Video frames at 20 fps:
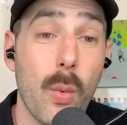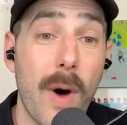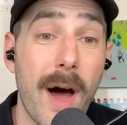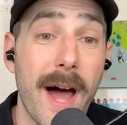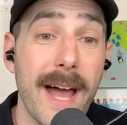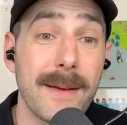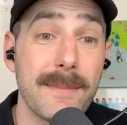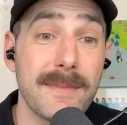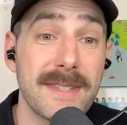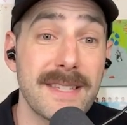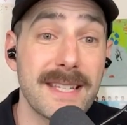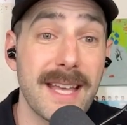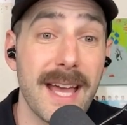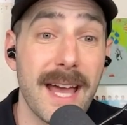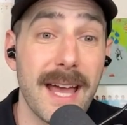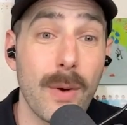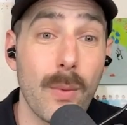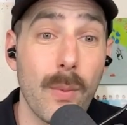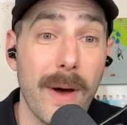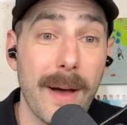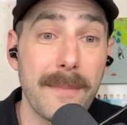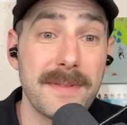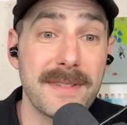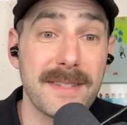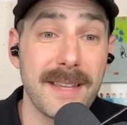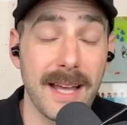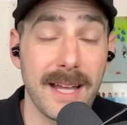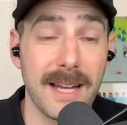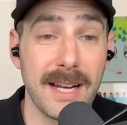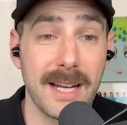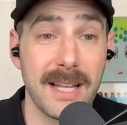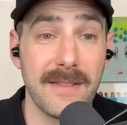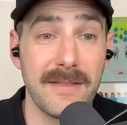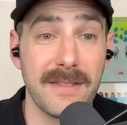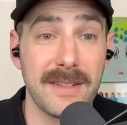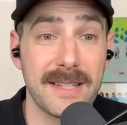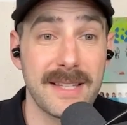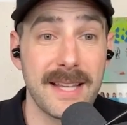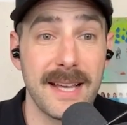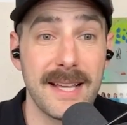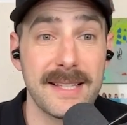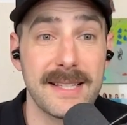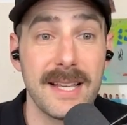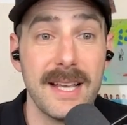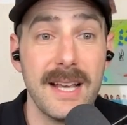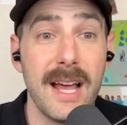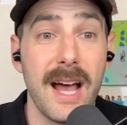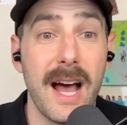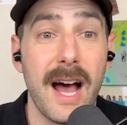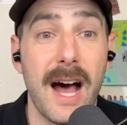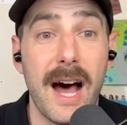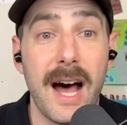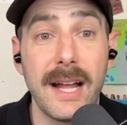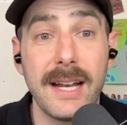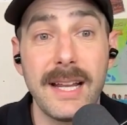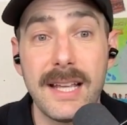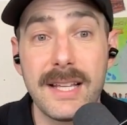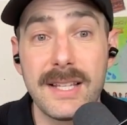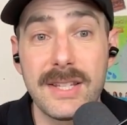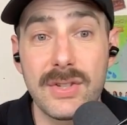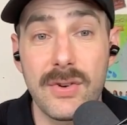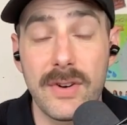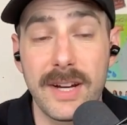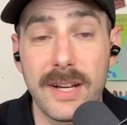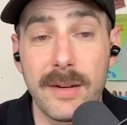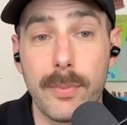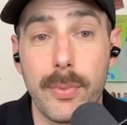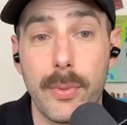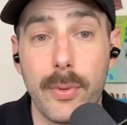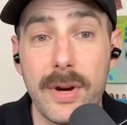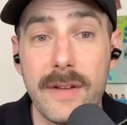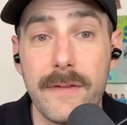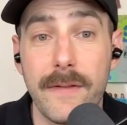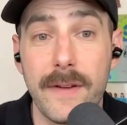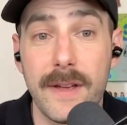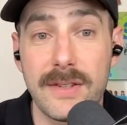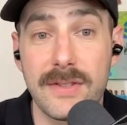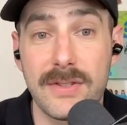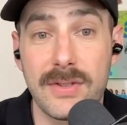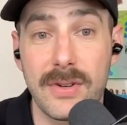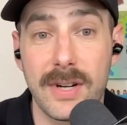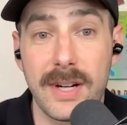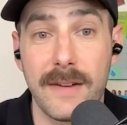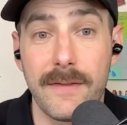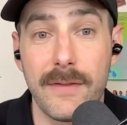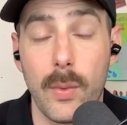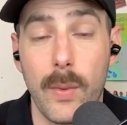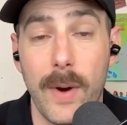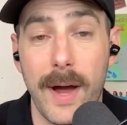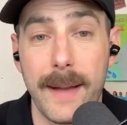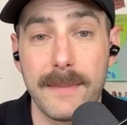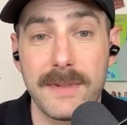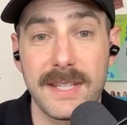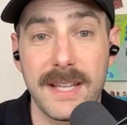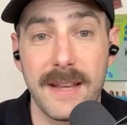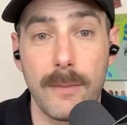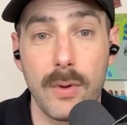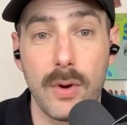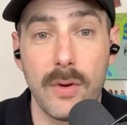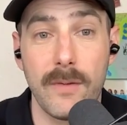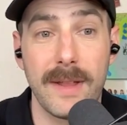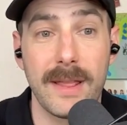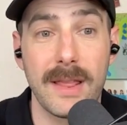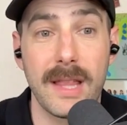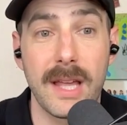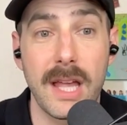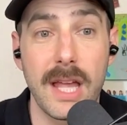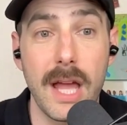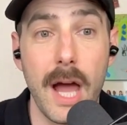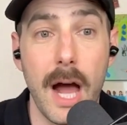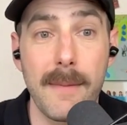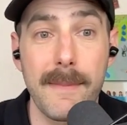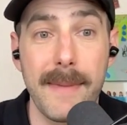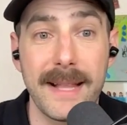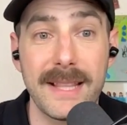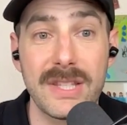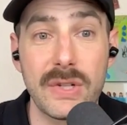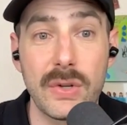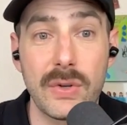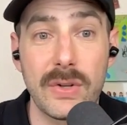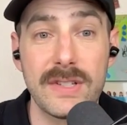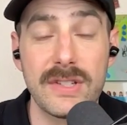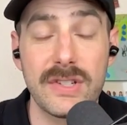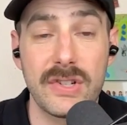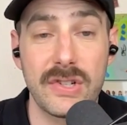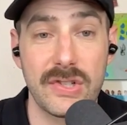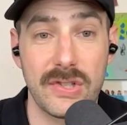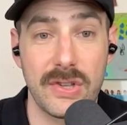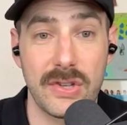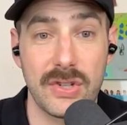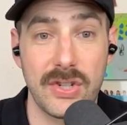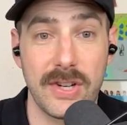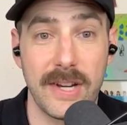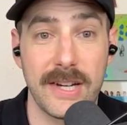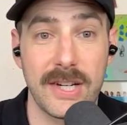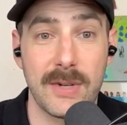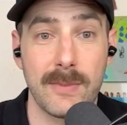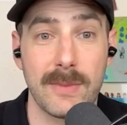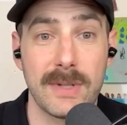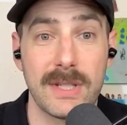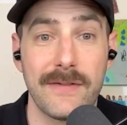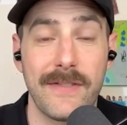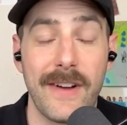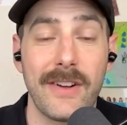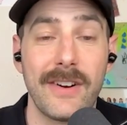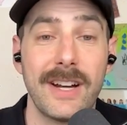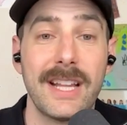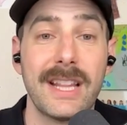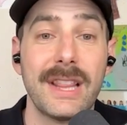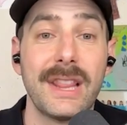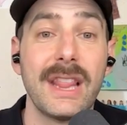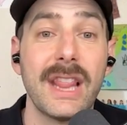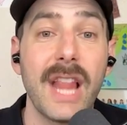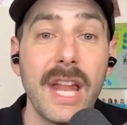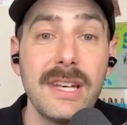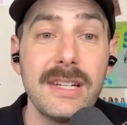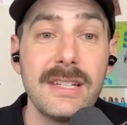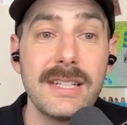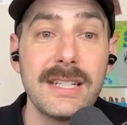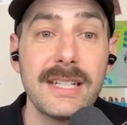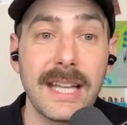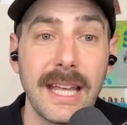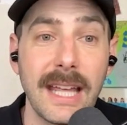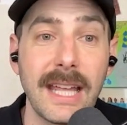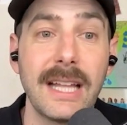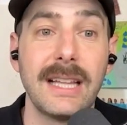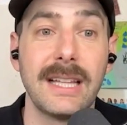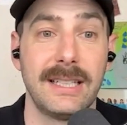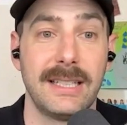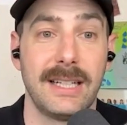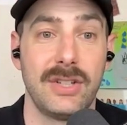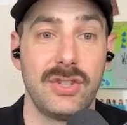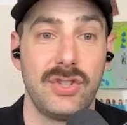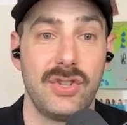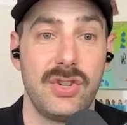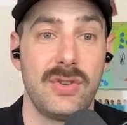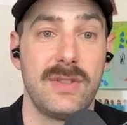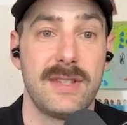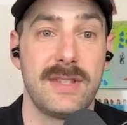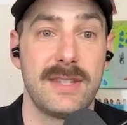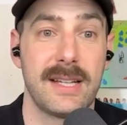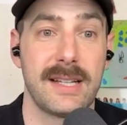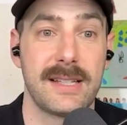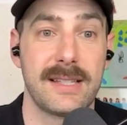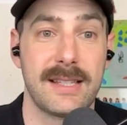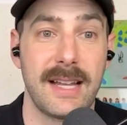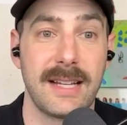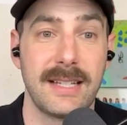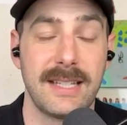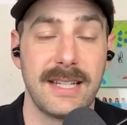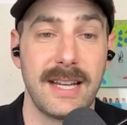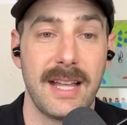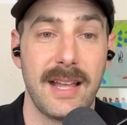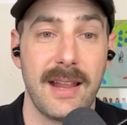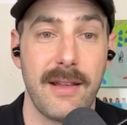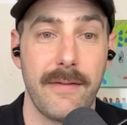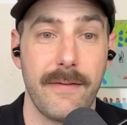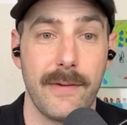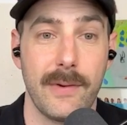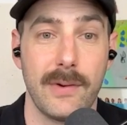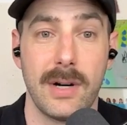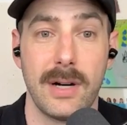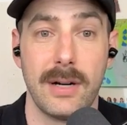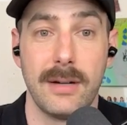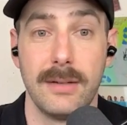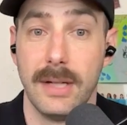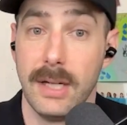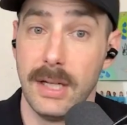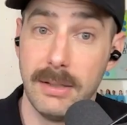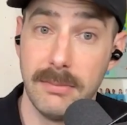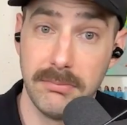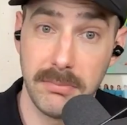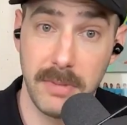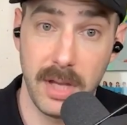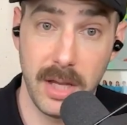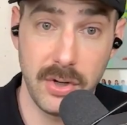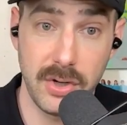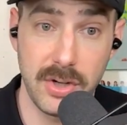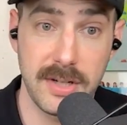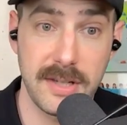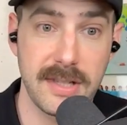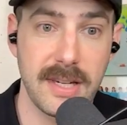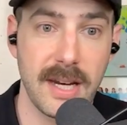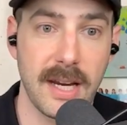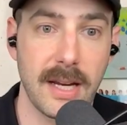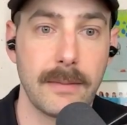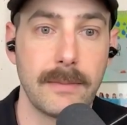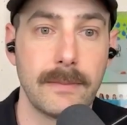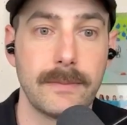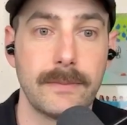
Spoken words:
YMCA website, it even says, on history, a brief history of the YMCA movement, the Young Men's Christian Association was founded in London, England on June 6, 1984. Interesting.